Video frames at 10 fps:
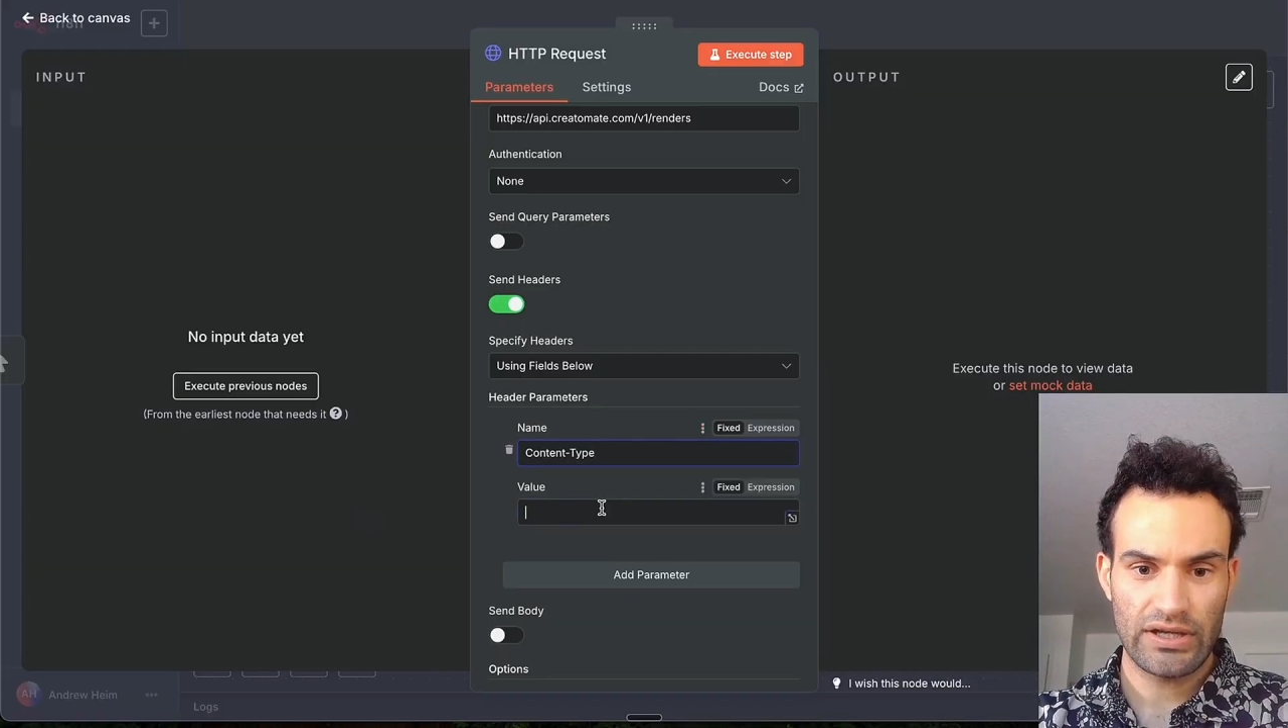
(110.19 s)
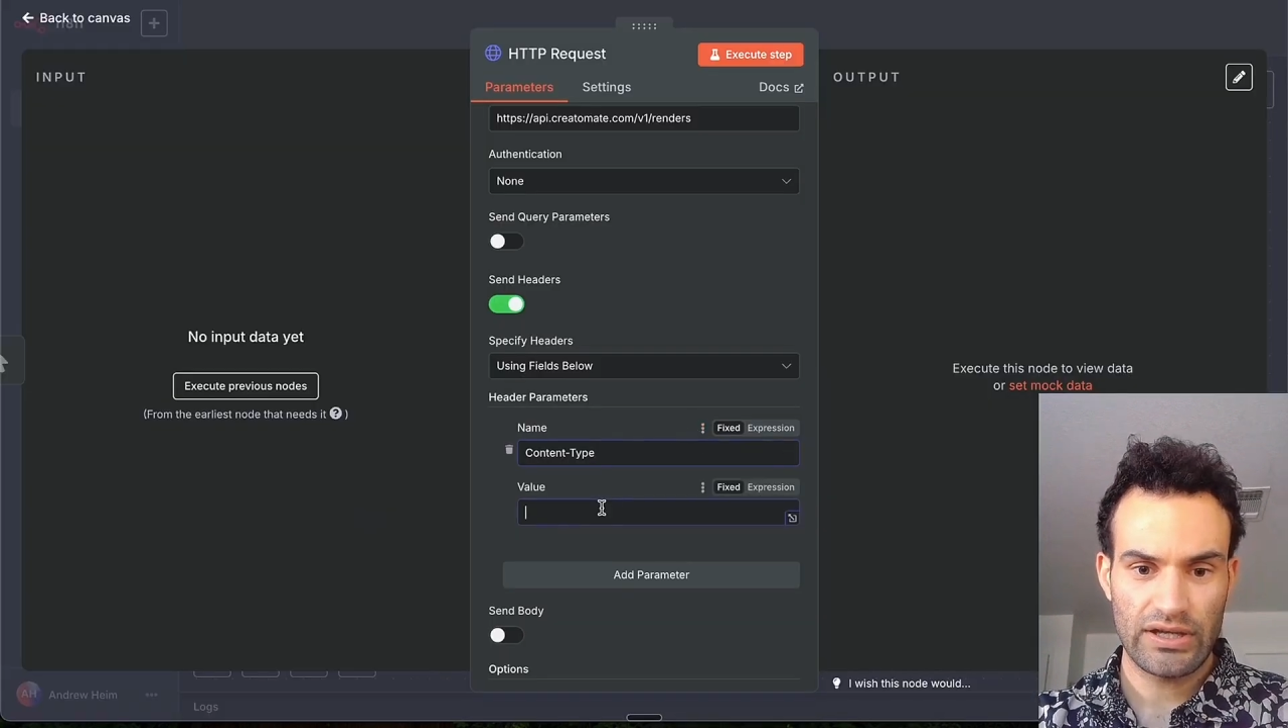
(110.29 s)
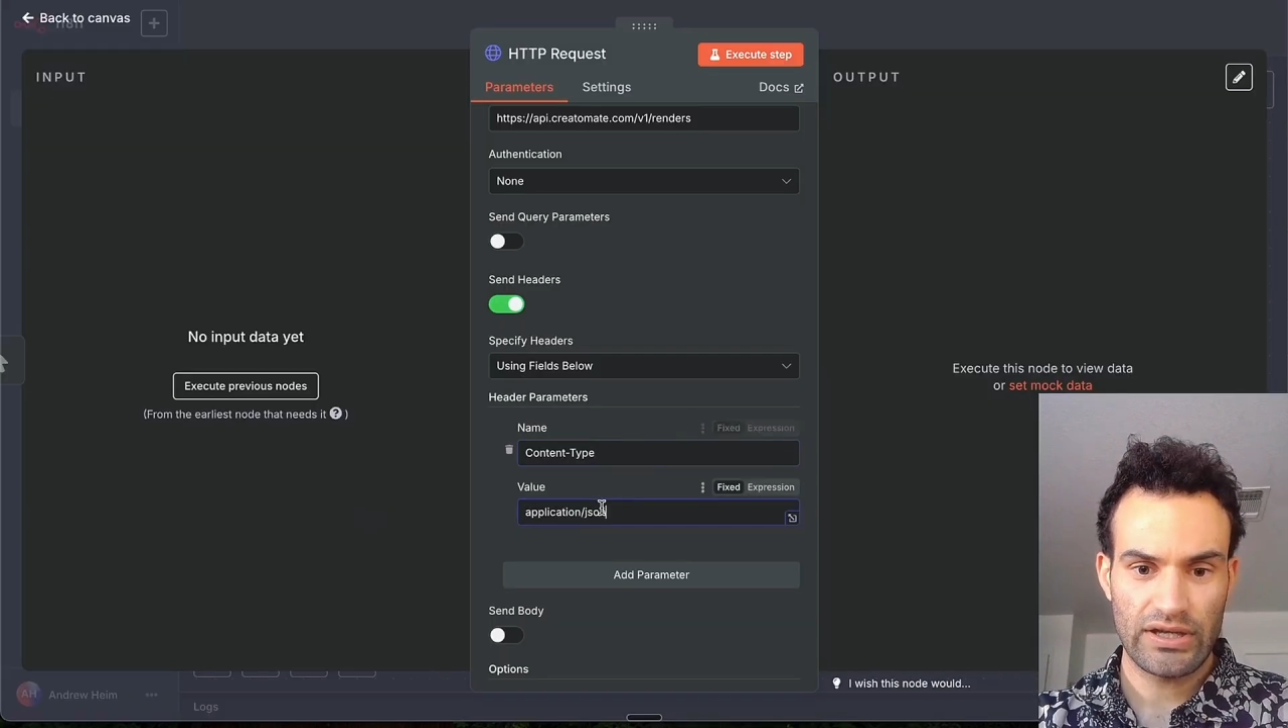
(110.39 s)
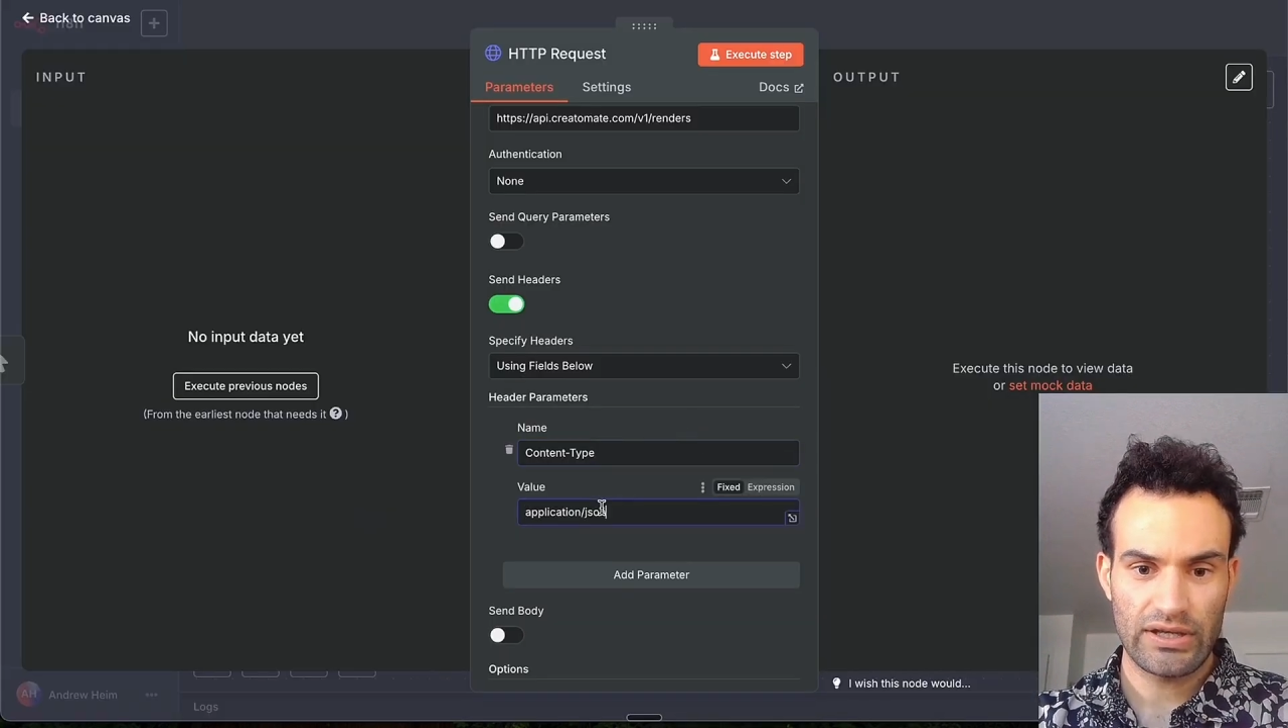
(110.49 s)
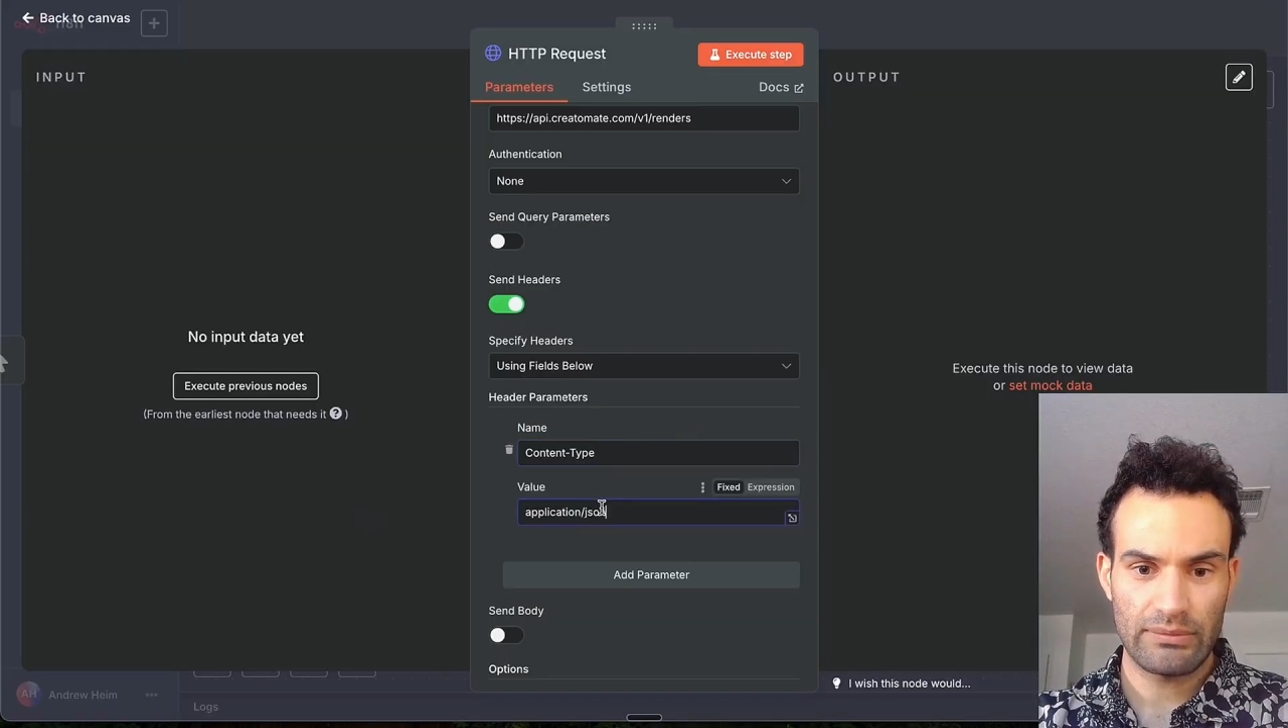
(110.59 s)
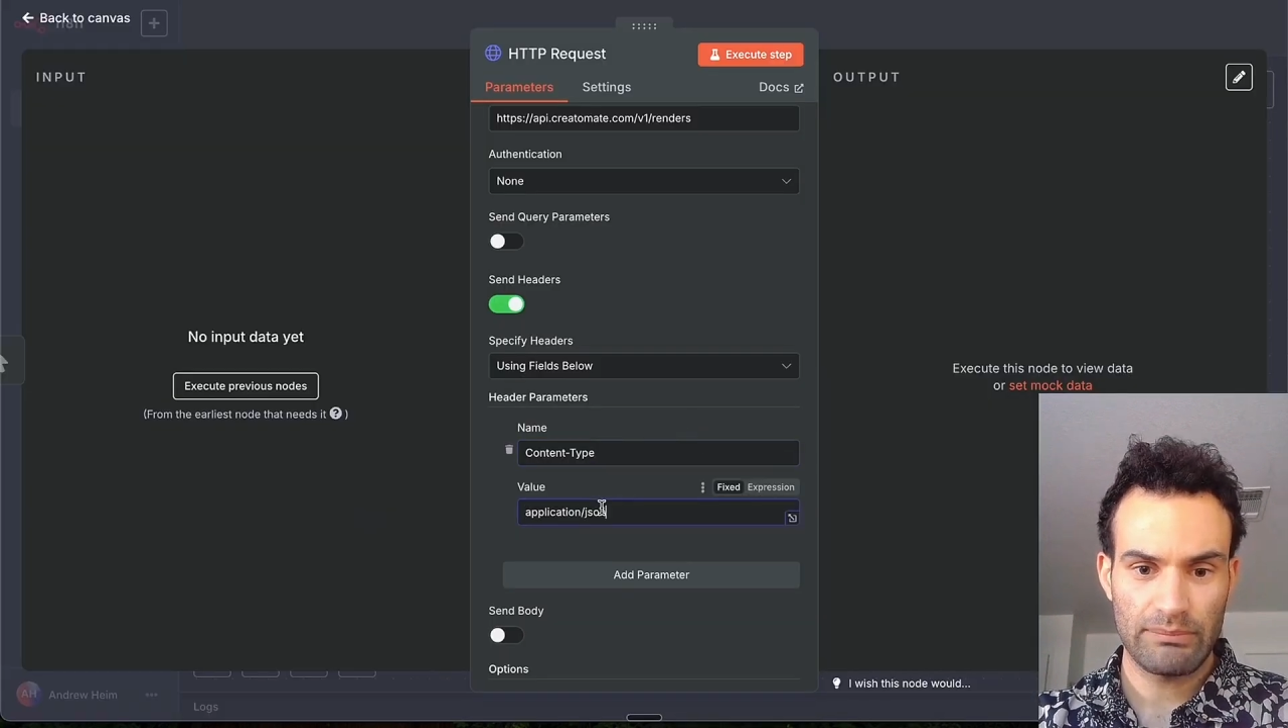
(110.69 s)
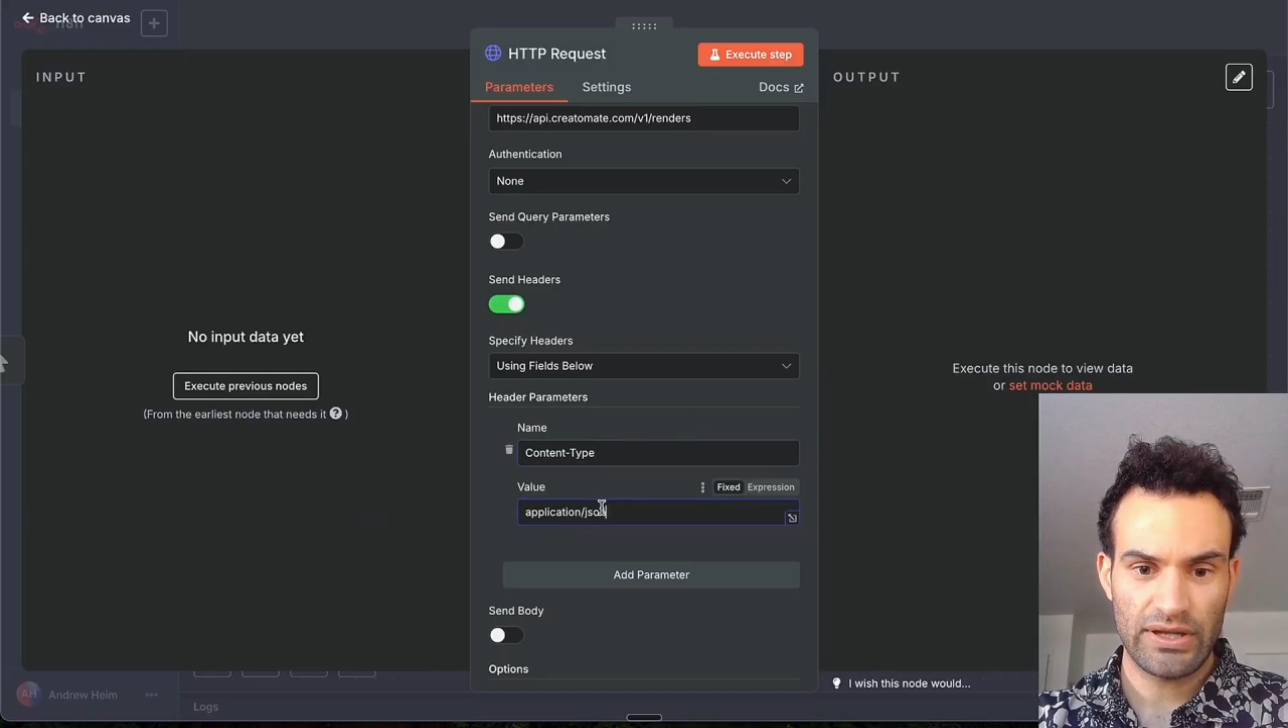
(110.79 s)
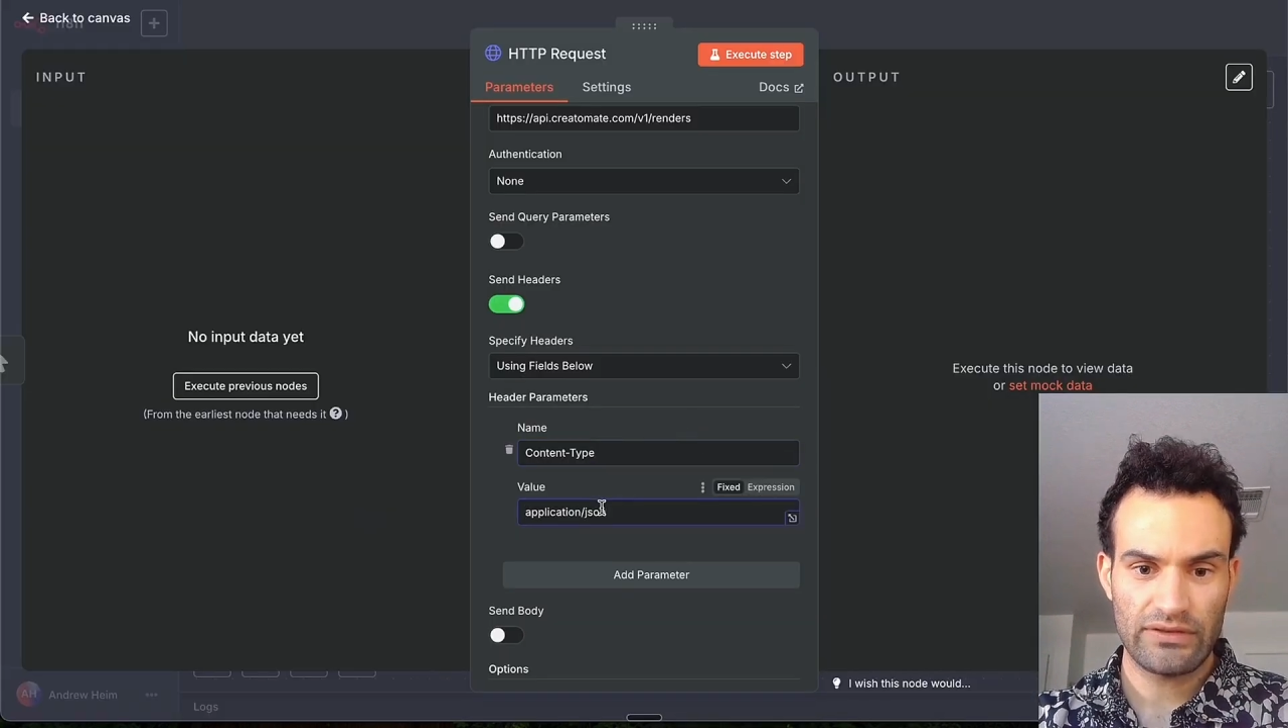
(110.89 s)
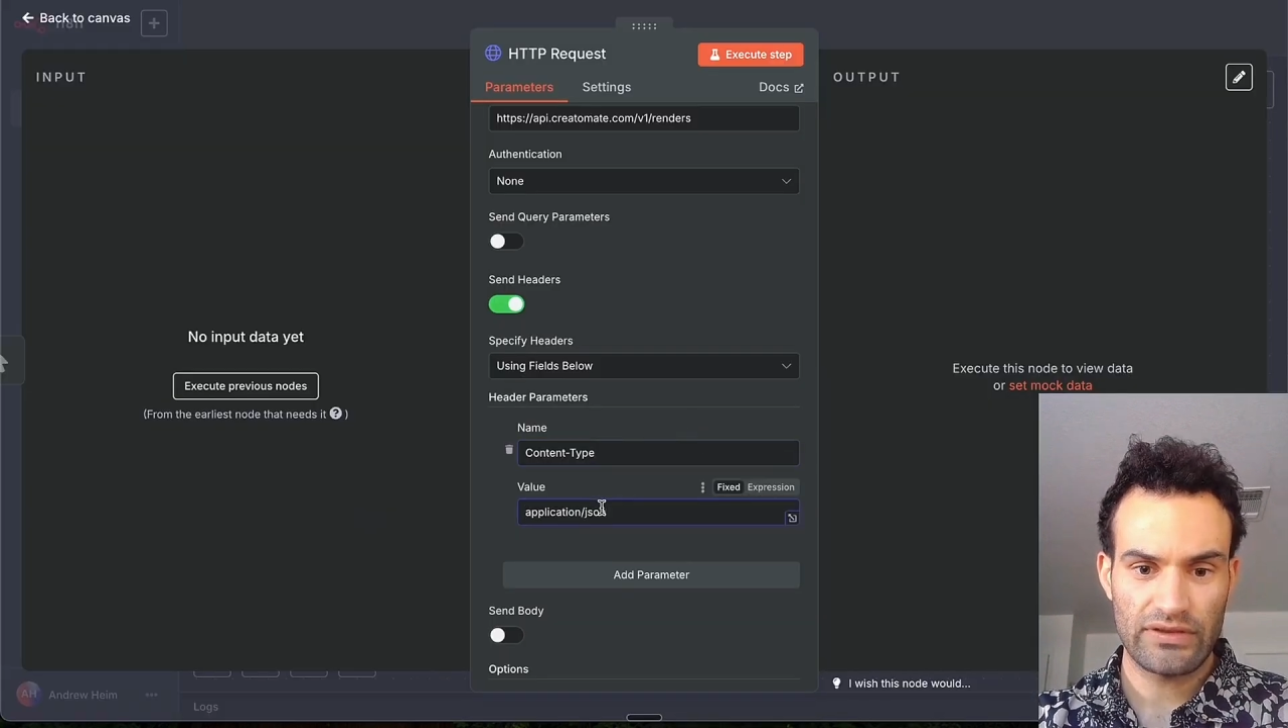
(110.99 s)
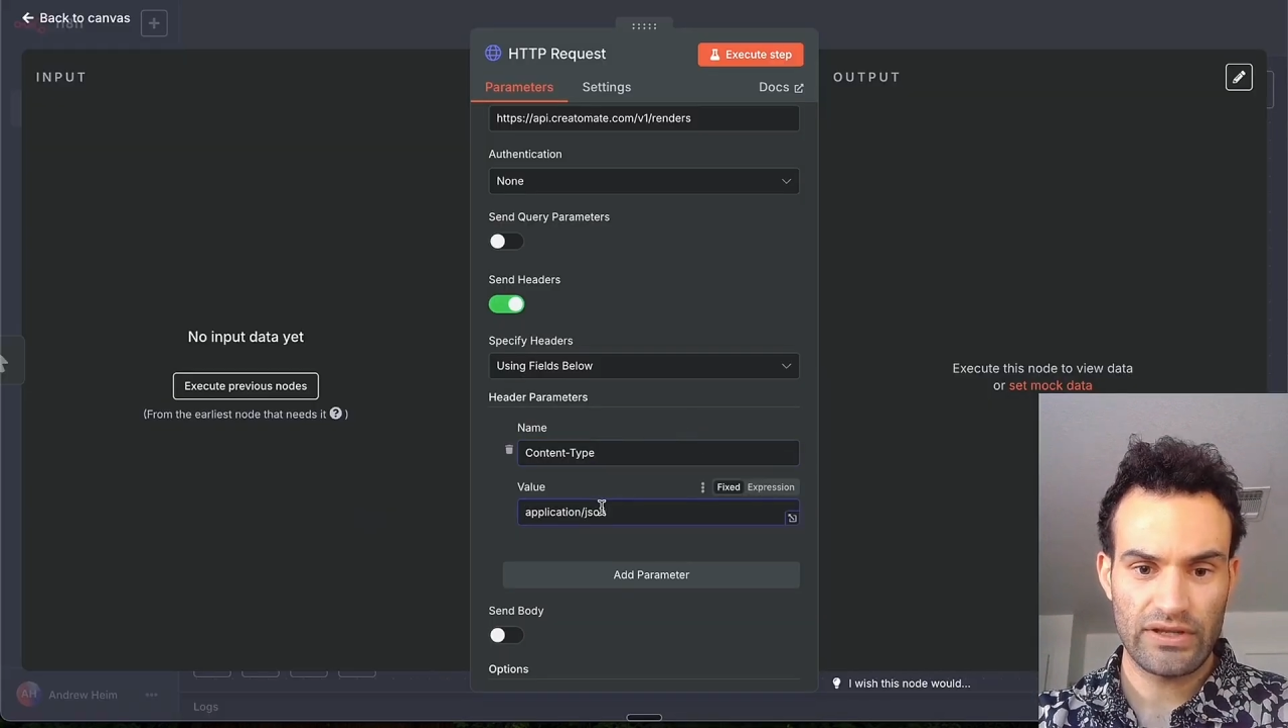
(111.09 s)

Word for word: and paste